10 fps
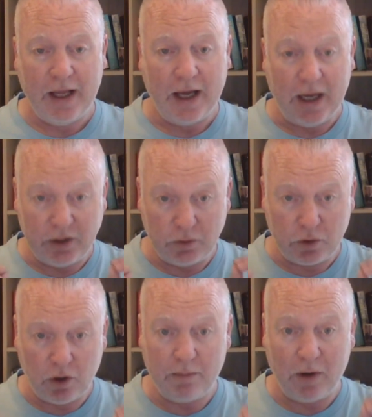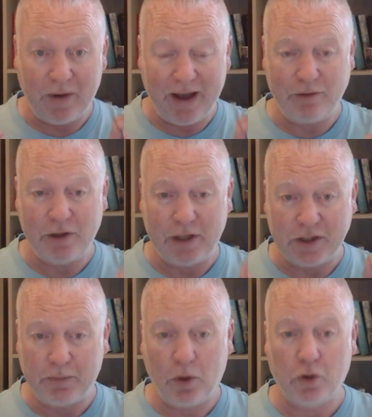And you combo everything.
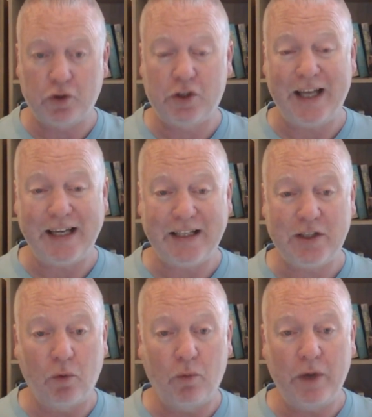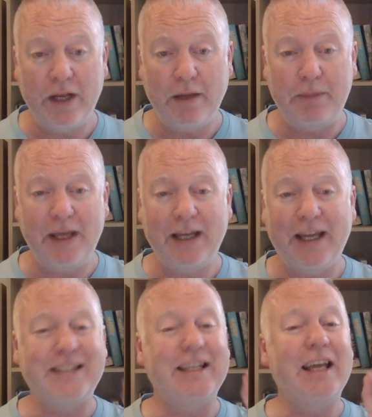Small stakes to win big.
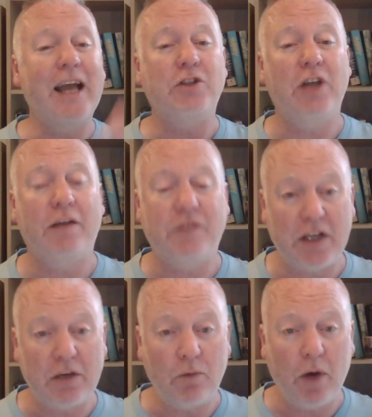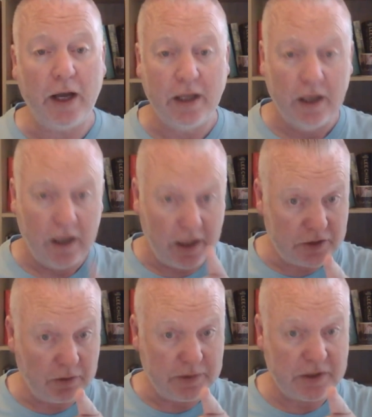It's the HFC way. And it's
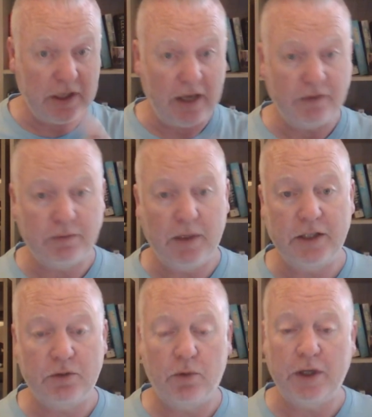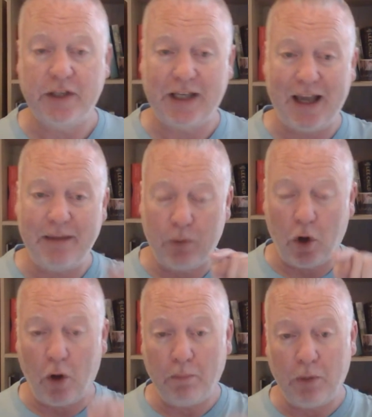coming to the Knavesmire this week. So getting
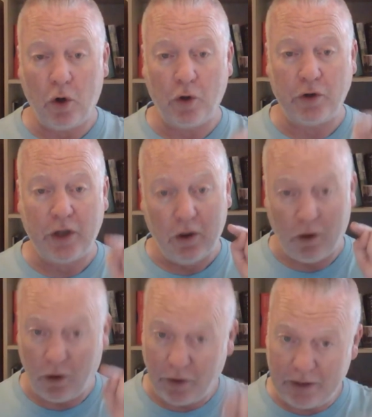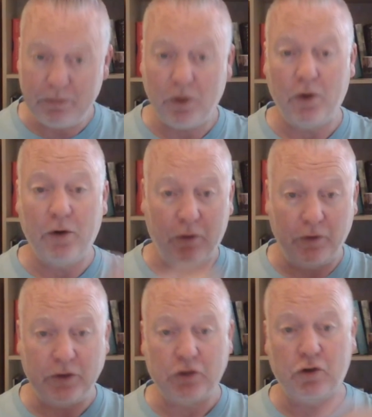on board or inboard or on
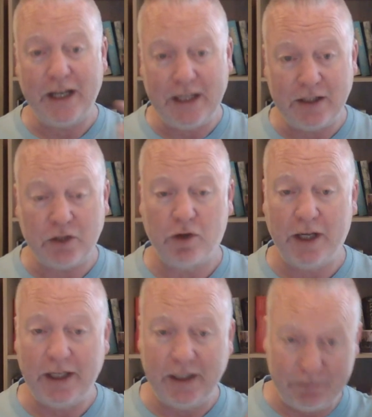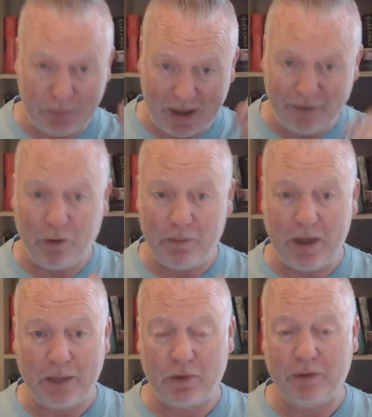the train, in the train, platform
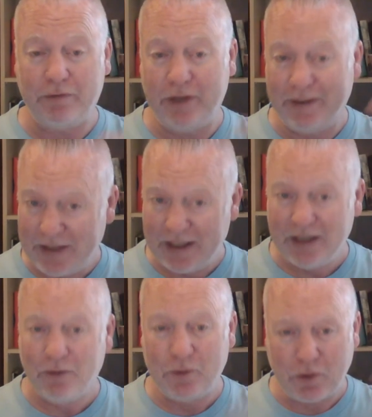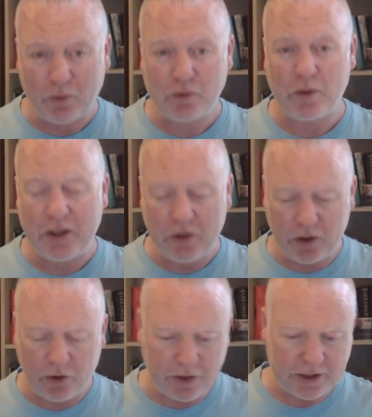might profit. It's always when you're in a
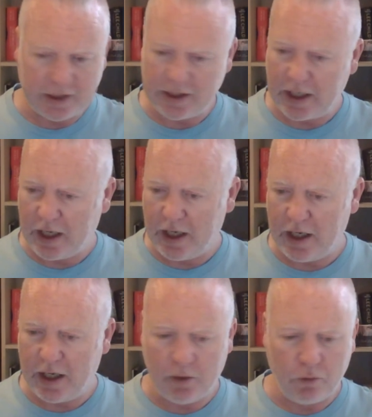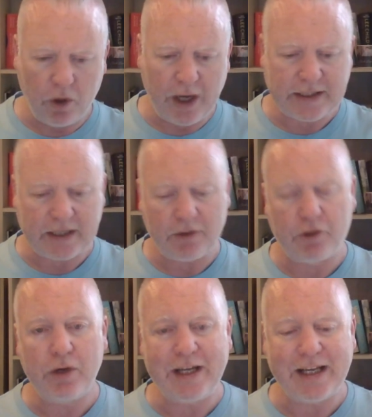hurry, isn't it? Right,
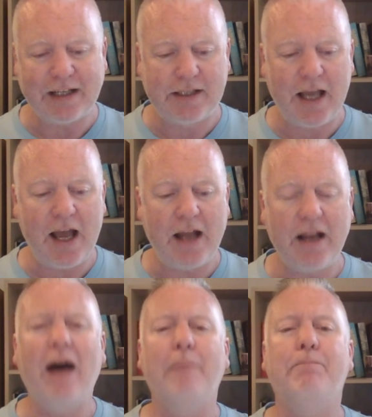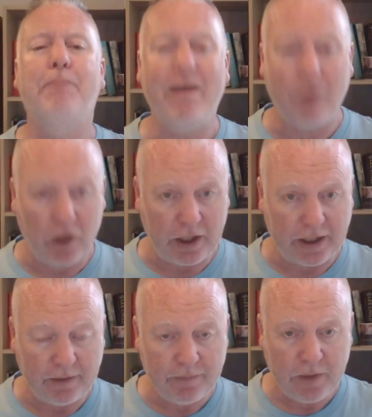3-10 at
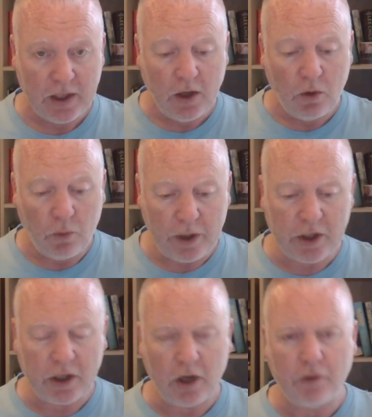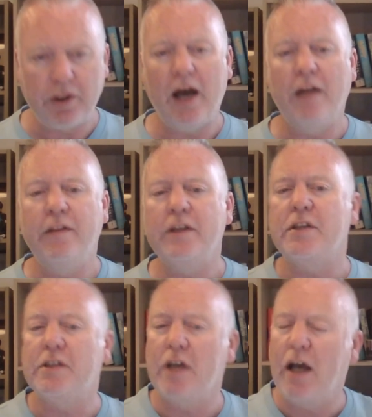Beverly. We're going to go there. And this
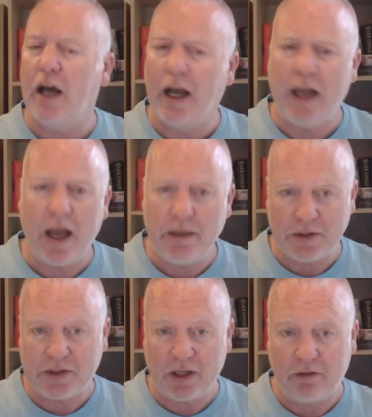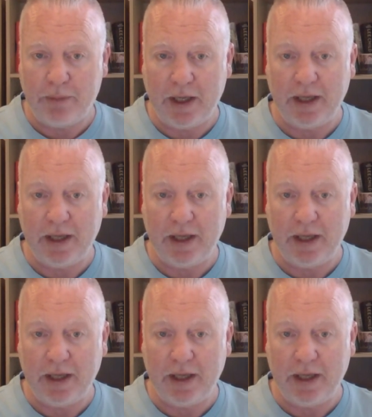is a I hate myself bet.